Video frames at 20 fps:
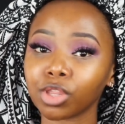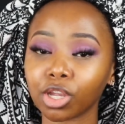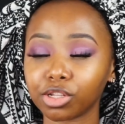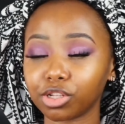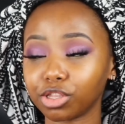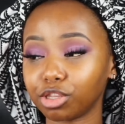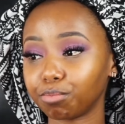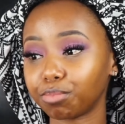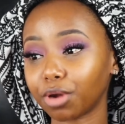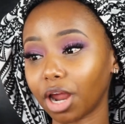
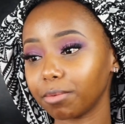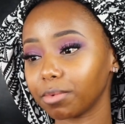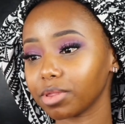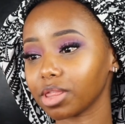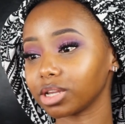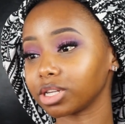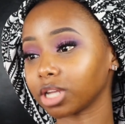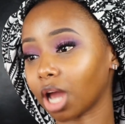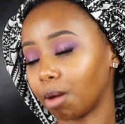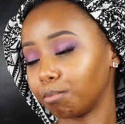So the primer
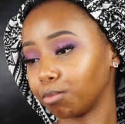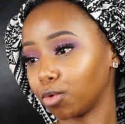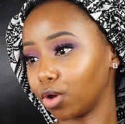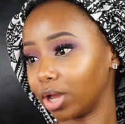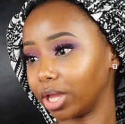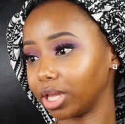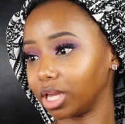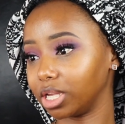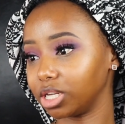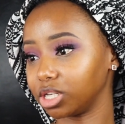that I'm
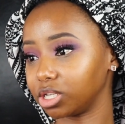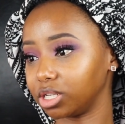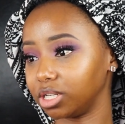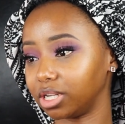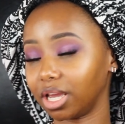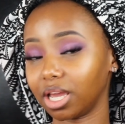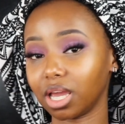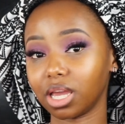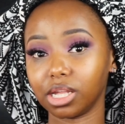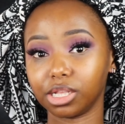going in
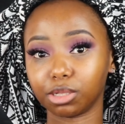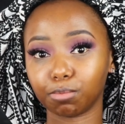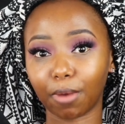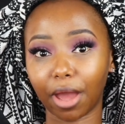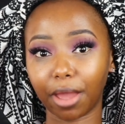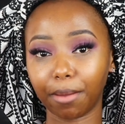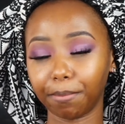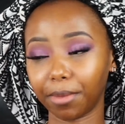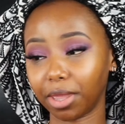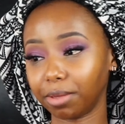today is
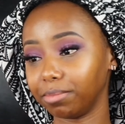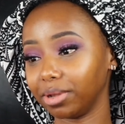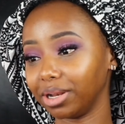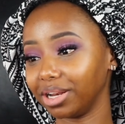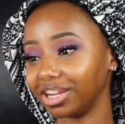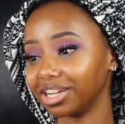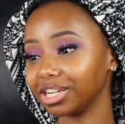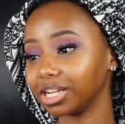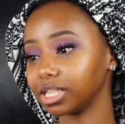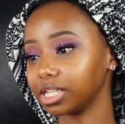by
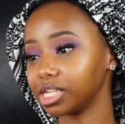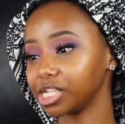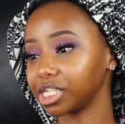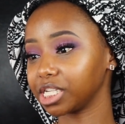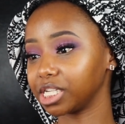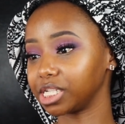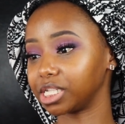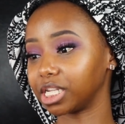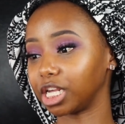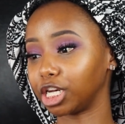Maybelline. This
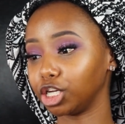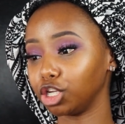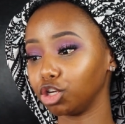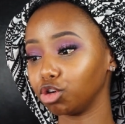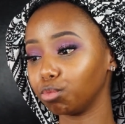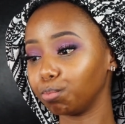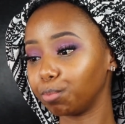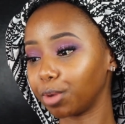is the new